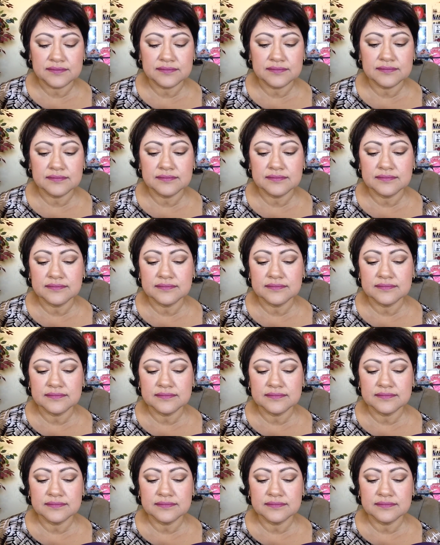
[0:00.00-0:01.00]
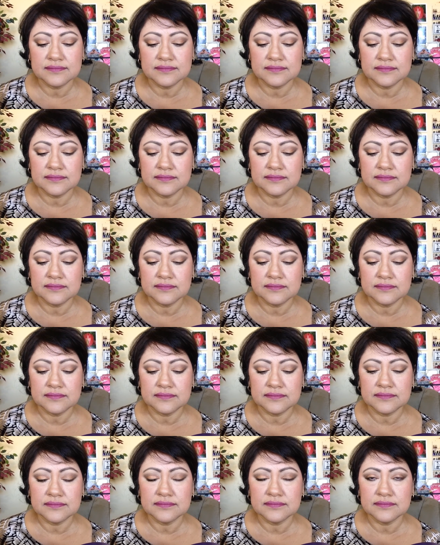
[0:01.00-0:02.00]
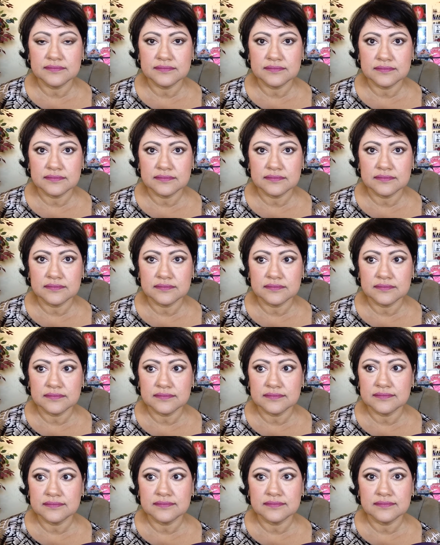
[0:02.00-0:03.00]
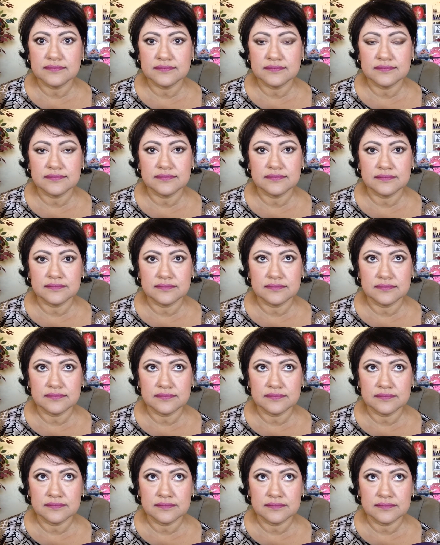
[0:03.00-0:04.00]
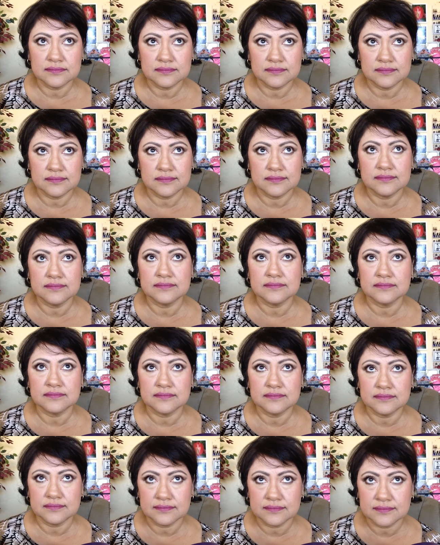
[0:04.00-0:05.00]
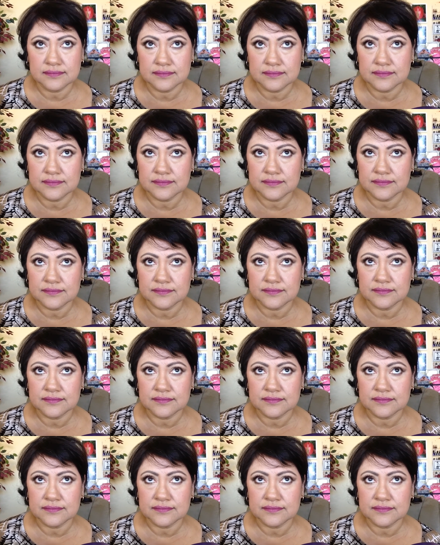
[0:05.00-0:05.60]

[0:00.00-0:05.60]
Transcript: Nobody speaks.